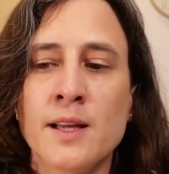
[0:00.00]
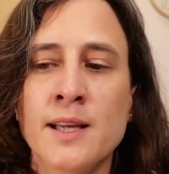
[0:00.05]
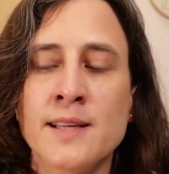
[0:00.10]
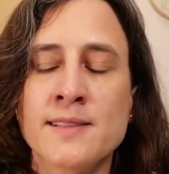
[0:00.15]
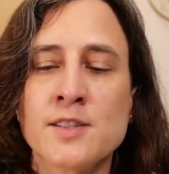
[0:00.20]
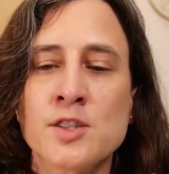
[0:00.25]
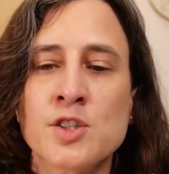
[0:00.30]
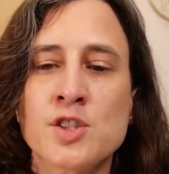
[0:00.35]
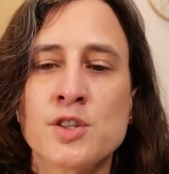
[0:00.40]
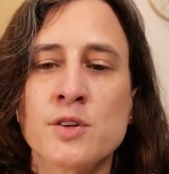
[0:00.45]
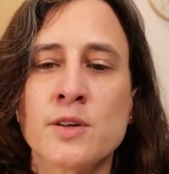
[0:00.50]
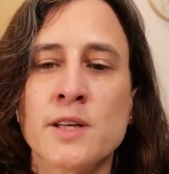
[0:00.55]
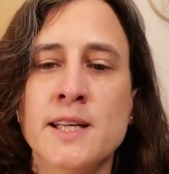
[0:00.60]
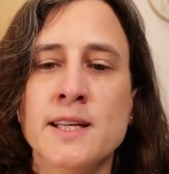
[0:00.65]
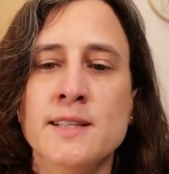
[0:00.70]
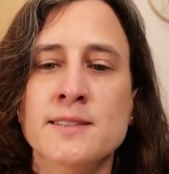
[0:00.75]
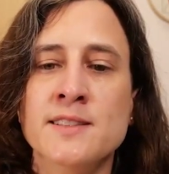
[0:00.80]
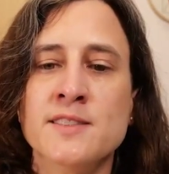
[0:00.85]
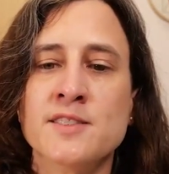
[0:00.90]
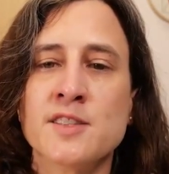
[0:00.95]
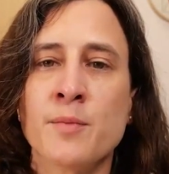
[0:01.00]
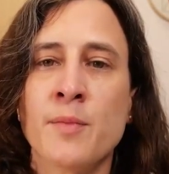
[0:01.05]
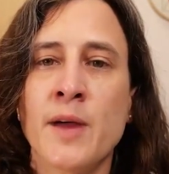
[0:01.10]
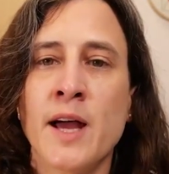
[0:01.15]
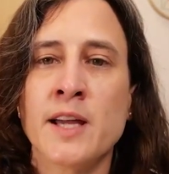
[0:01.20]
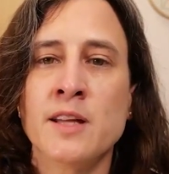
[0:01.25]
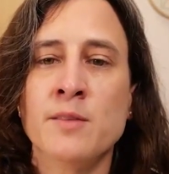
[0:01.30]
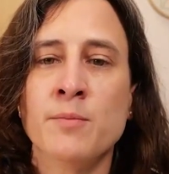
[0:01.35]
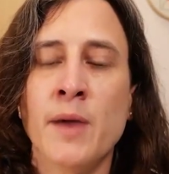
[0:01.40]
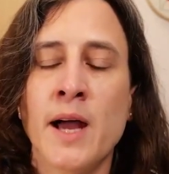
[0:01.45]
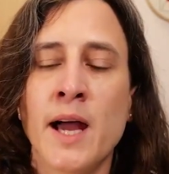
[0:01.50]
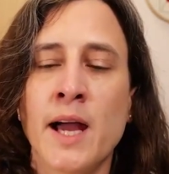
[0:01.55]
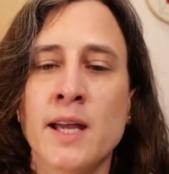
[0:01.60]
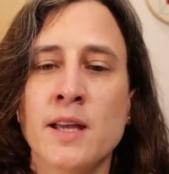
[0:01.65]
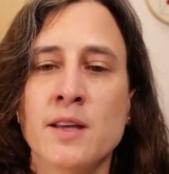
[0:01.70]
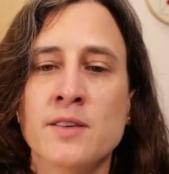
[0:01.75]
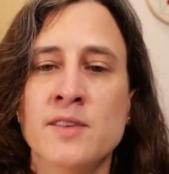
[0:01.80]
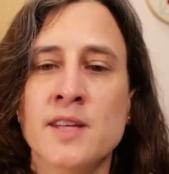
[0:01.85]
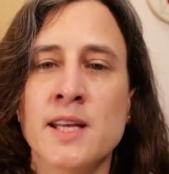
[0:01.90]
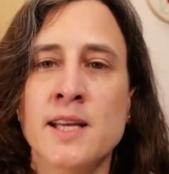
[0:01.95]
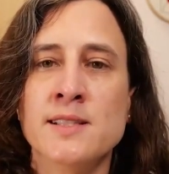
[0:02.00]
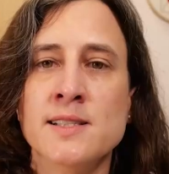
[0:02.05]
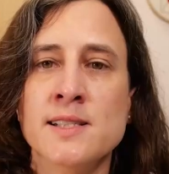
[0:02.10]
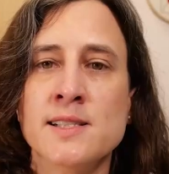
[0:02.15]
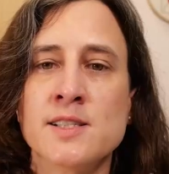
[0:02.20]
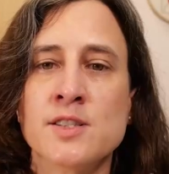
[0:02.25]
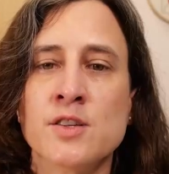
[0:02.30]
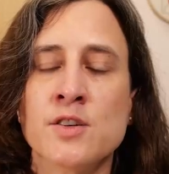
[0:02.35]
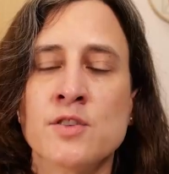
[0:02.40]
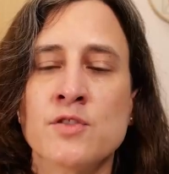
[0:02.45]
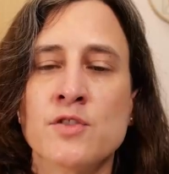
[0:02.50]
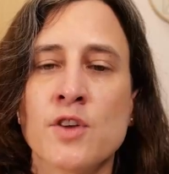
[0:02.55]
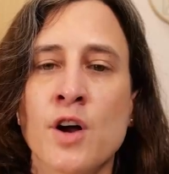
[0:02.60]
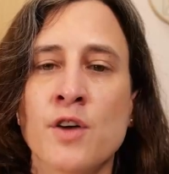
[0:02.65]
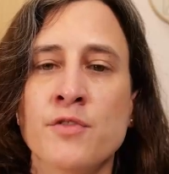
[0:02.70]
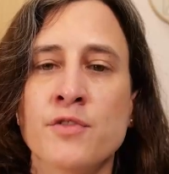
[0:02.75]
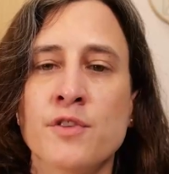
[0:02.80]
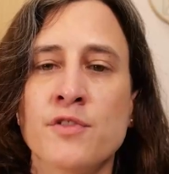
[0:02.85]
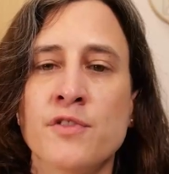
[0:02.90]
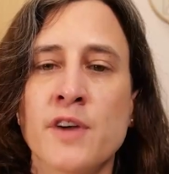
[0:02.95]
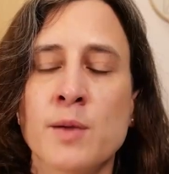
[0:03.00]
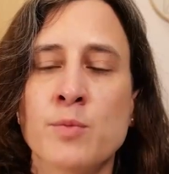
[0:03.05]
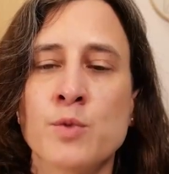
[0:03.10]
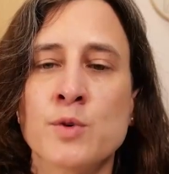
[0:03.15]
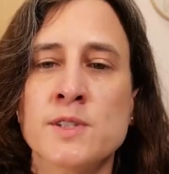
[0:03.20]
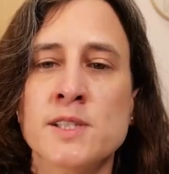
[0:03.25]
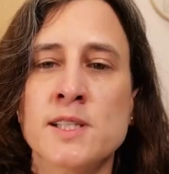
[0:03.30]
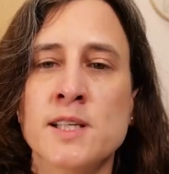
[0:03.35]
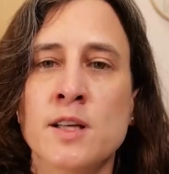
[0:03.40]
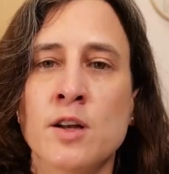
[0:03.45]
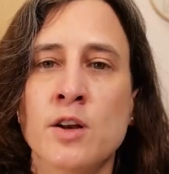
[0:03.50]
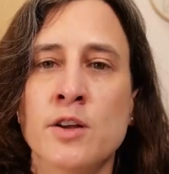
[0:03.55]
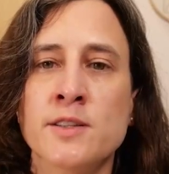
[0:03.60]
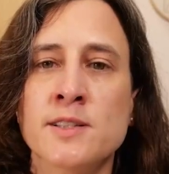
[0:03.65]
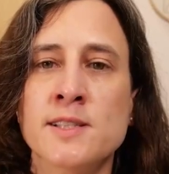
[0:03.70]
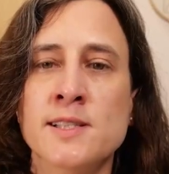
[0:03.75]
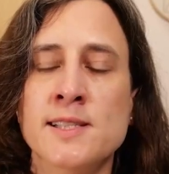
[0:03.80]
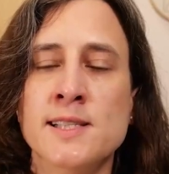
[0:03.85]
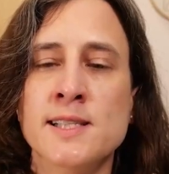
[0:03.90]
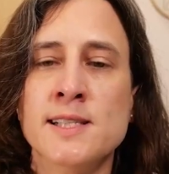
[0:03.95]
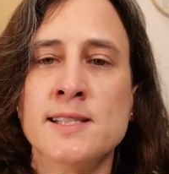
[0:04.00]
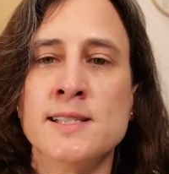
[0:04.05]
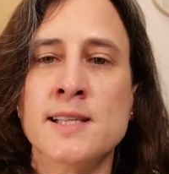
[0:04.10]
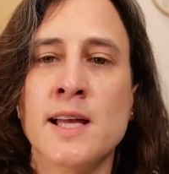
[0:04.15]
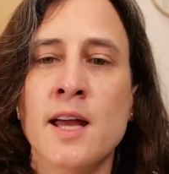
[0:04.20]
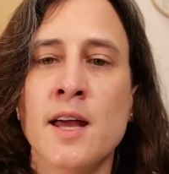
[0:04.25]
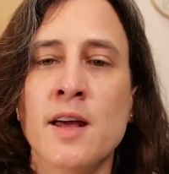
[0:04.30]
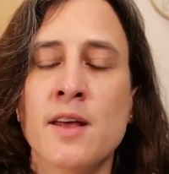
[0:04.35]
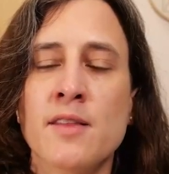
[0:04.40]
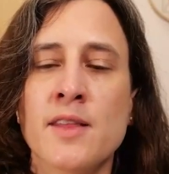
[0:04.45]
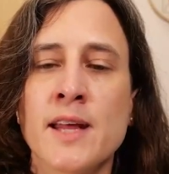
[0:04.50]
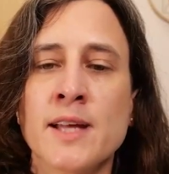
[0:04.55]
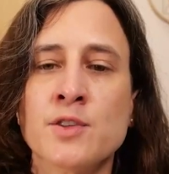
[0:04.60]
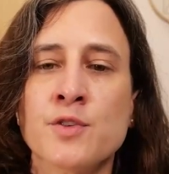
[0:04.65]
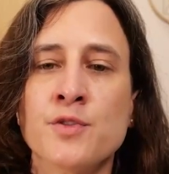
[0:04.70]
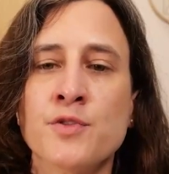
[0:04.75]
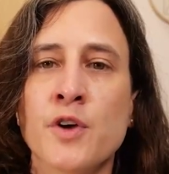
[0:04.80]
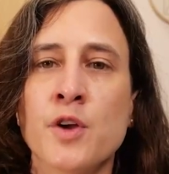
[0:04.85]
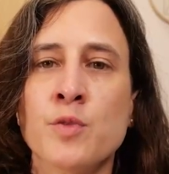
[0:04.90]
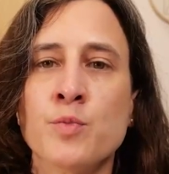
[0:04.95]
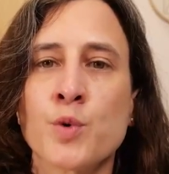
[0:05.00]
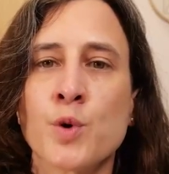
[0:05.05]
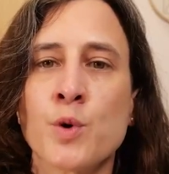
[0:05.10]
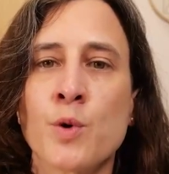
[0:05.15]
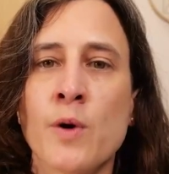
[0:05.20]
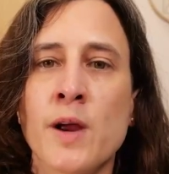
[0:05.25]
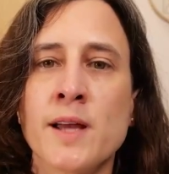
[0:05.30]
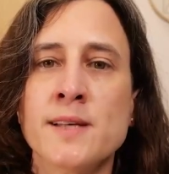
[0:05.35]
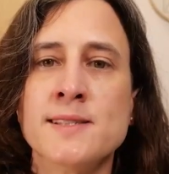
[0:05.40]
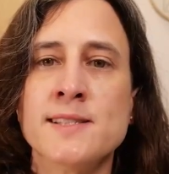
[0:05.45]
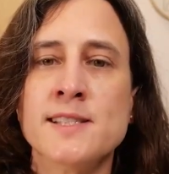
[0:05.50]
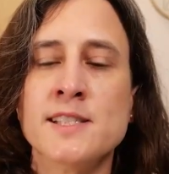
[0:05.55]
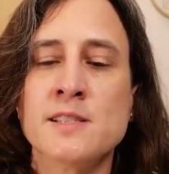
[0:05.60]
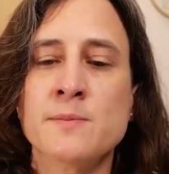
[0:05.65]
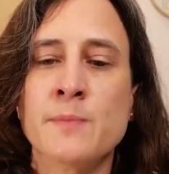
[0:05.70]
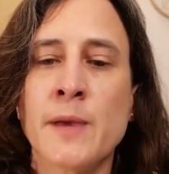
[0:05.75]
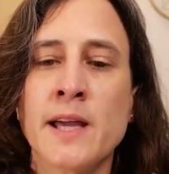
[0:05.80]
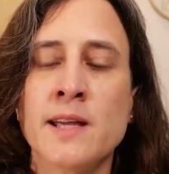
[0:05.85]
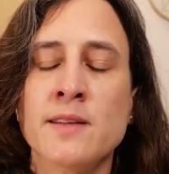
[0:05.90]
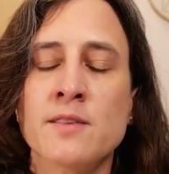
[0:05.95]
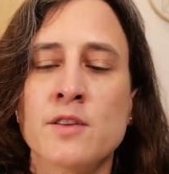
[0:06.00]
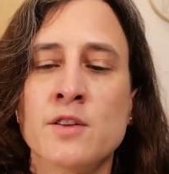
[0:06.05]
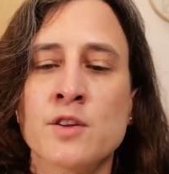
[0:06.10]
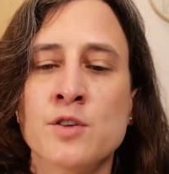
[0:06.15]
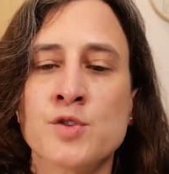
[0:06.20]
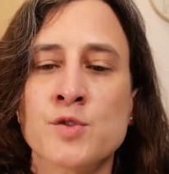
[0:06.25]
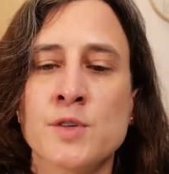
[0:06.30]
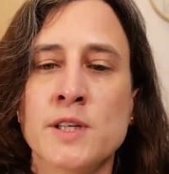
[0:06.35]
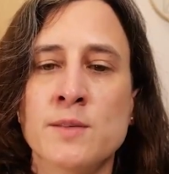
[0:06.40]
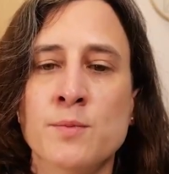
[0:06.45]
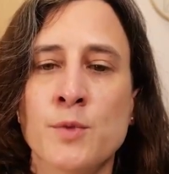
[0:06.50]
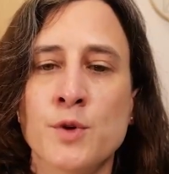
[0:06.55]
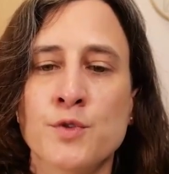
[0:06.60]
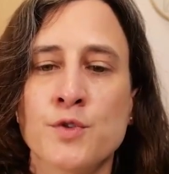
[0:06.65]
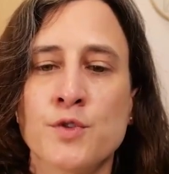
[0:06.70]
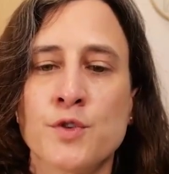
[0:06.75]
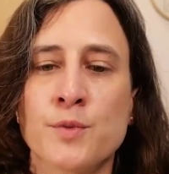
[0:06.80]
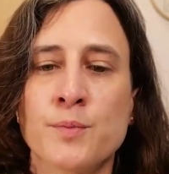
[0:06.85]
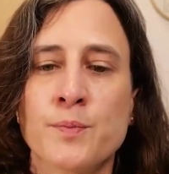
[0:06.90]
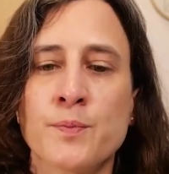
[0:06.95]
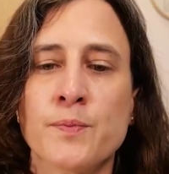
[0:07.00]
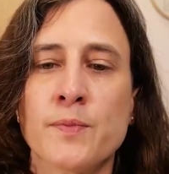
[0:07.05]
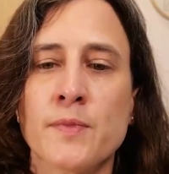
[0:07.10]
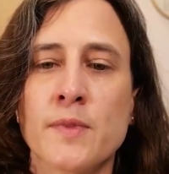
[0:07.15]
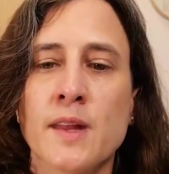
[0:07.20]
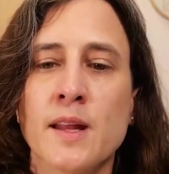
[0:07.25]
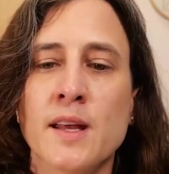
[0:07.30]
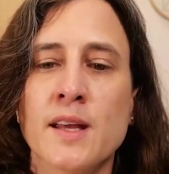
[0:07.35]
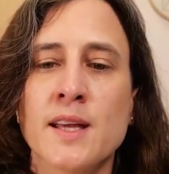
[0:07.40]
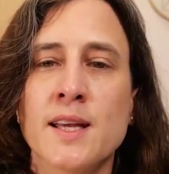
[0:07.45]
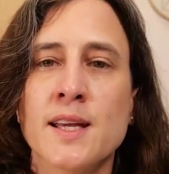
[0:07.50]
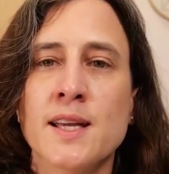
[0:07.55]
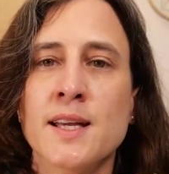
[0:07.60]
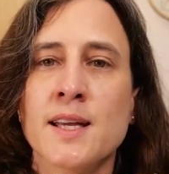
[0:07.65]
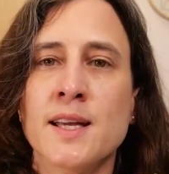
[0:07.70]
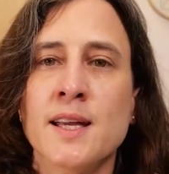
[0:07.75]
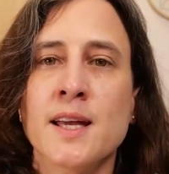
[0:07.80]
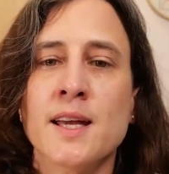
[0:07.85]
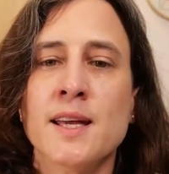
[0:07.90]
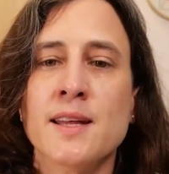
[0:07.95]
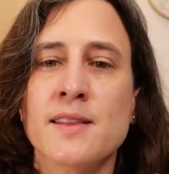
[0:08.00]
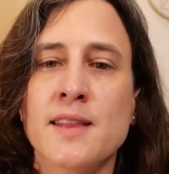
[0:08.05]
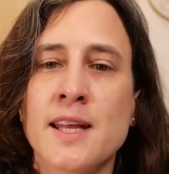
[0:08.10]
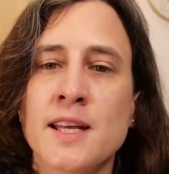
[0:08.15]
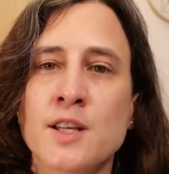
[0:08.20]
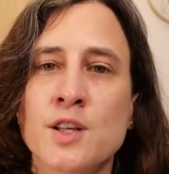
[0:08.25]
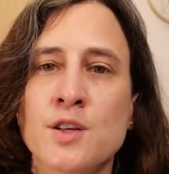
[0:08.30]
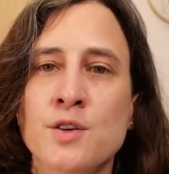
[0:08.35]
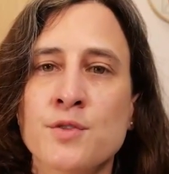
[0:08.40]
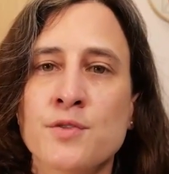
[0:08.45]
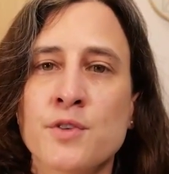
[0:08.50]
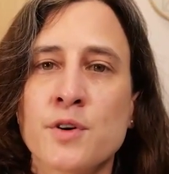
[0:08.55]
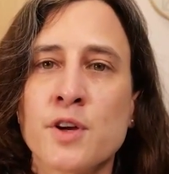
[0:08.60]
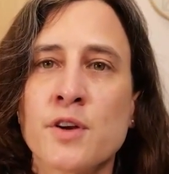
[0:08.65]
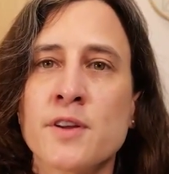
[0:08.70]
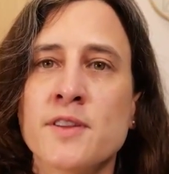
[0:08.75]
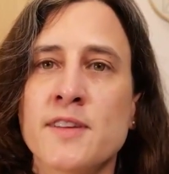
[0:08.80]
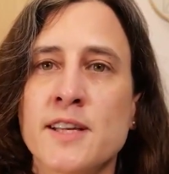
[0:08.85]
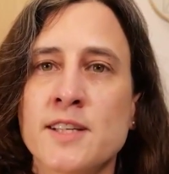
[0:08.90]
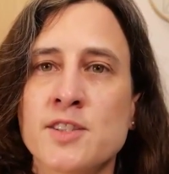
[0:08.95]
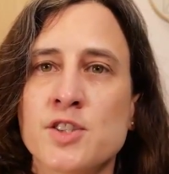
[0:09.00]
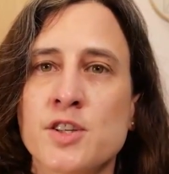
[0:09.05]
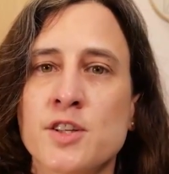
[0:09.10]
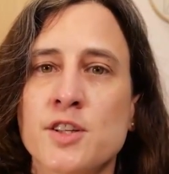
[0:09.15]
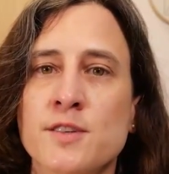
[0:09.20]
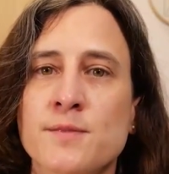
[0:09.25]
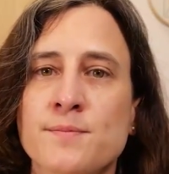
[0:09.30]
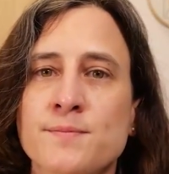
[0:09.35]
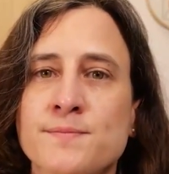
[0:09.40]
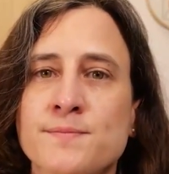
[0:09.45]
essentially determined by the existence of a fibrosing lung disease that often progresses despite the treatment. Thank you for your attention.